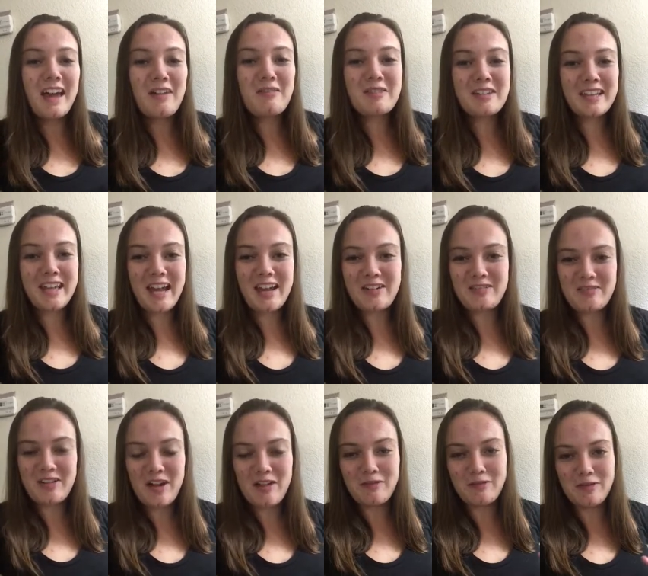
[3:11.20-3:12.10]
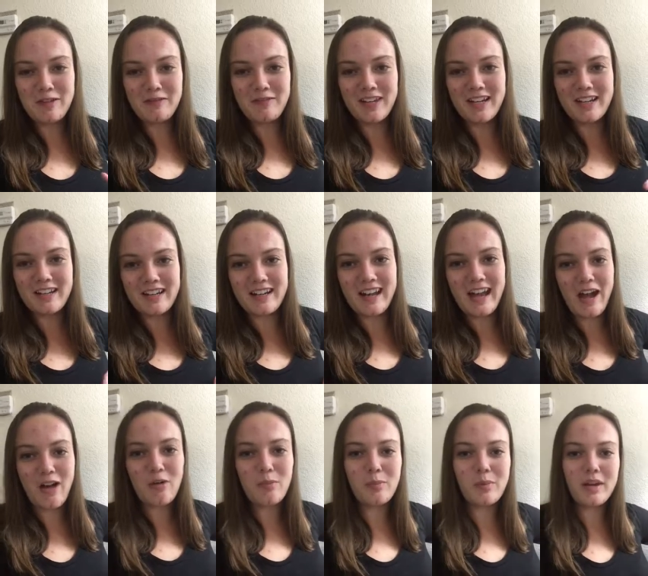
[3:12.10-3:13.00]
that was kind of rough. We figured it
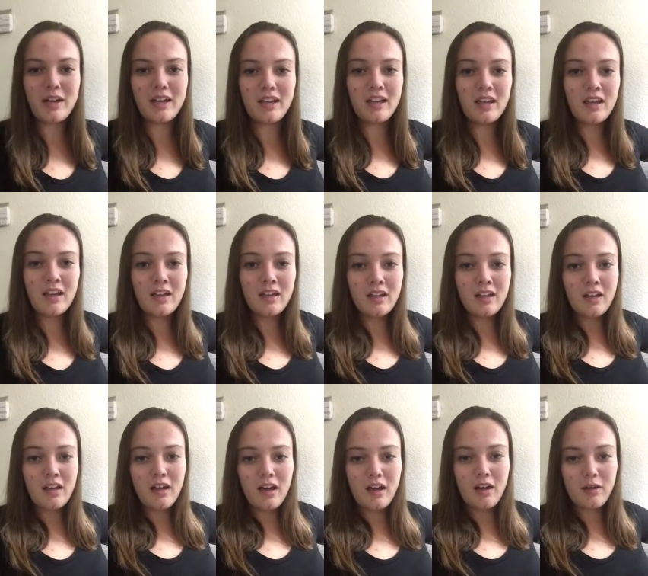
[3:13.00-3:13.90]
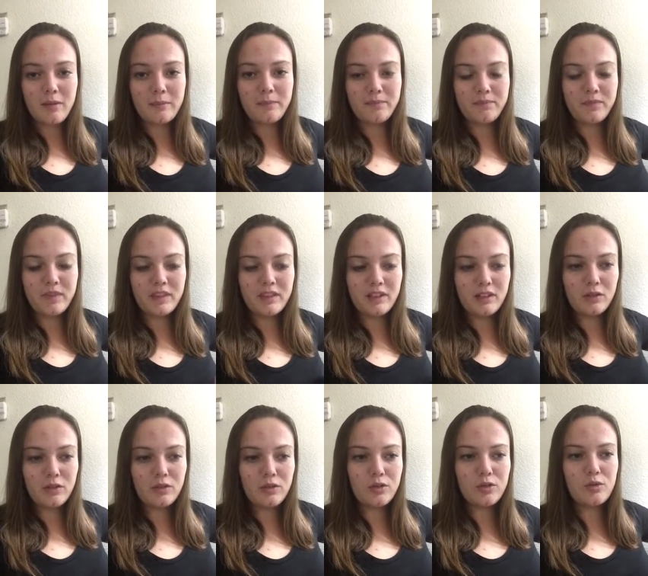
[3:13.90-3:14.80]
out, but um,
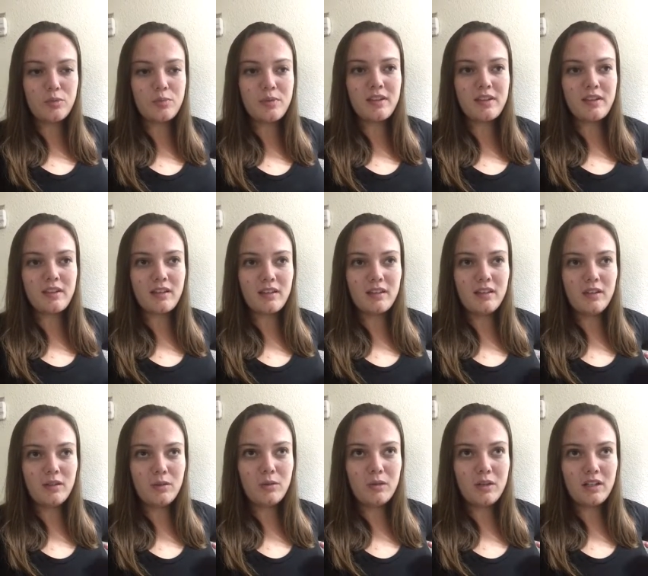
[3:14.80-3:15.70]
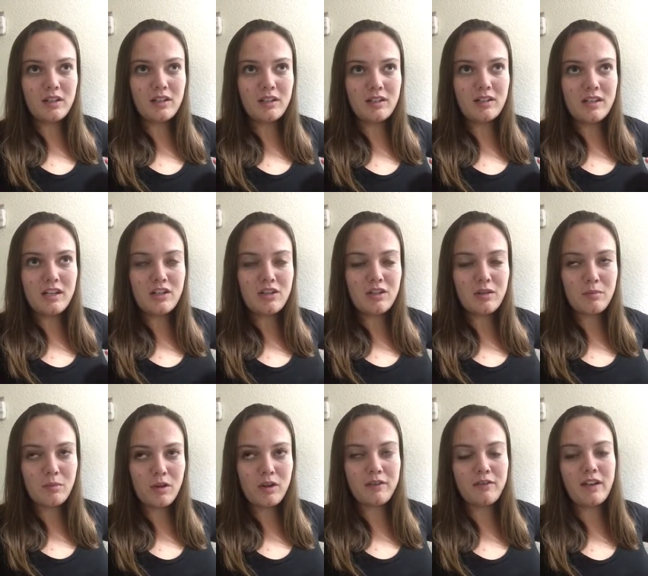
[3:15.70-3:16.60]
little groups you can teach
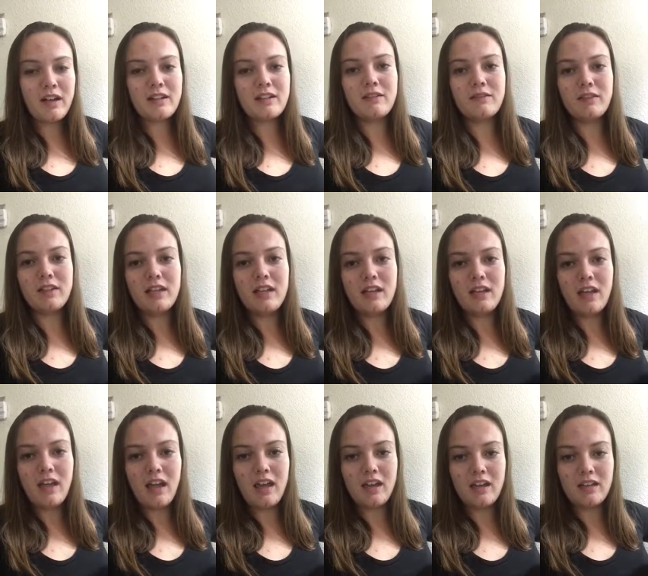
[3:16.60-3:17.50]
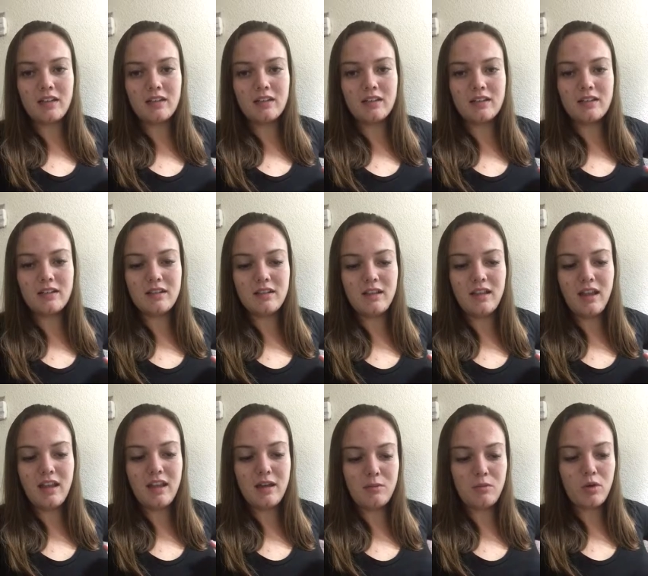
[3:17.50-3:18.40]
them more effectively and
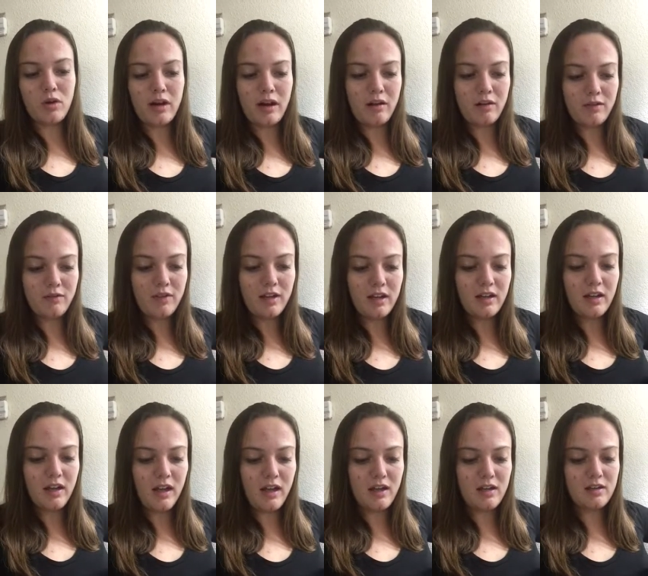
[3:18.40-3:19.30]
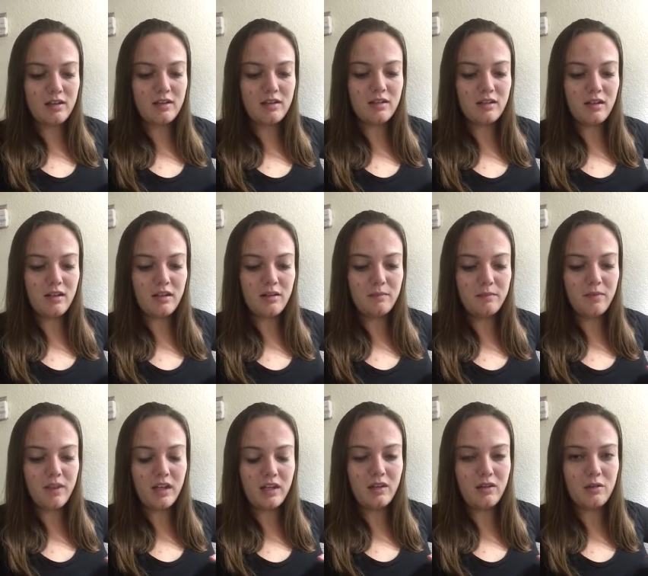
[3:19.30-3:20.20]
they get more out of it and
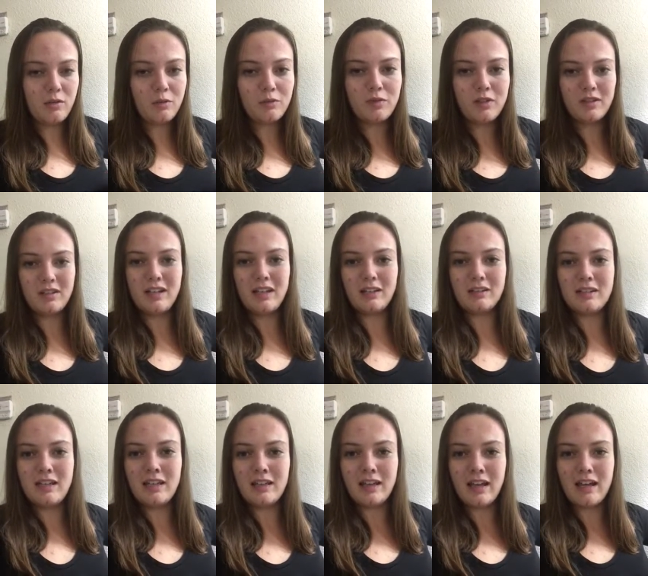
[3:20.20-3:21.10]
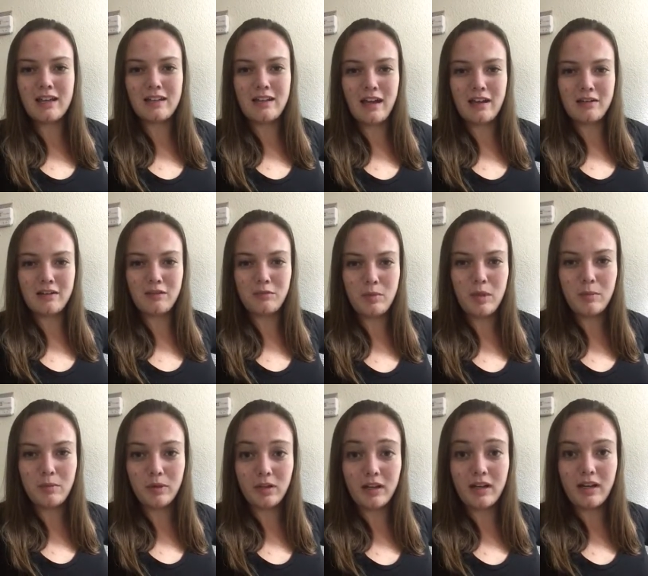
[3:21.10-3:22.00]
um, then you don't feel guilty like not enough
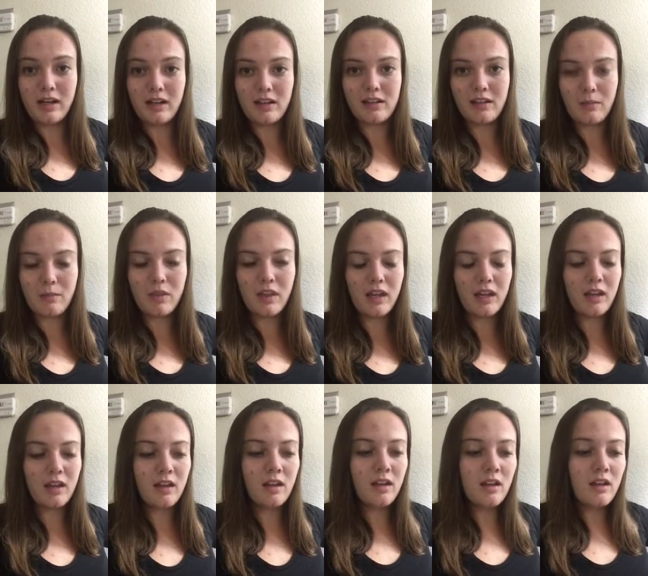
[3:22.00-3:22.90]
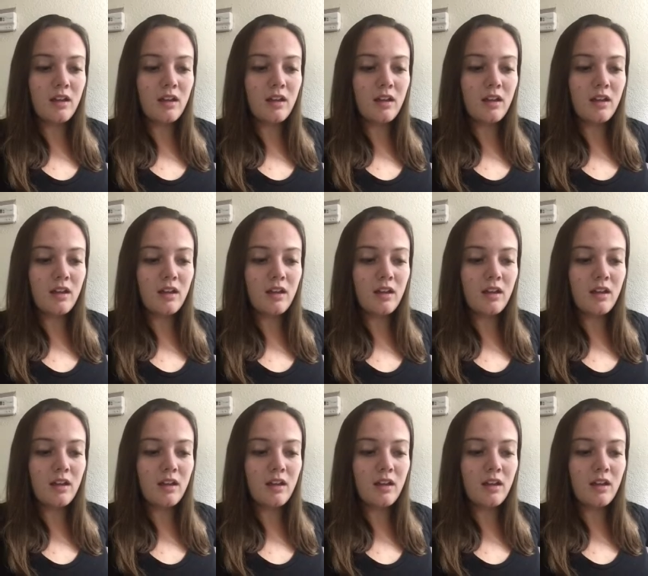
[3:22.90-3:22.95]
people are getting something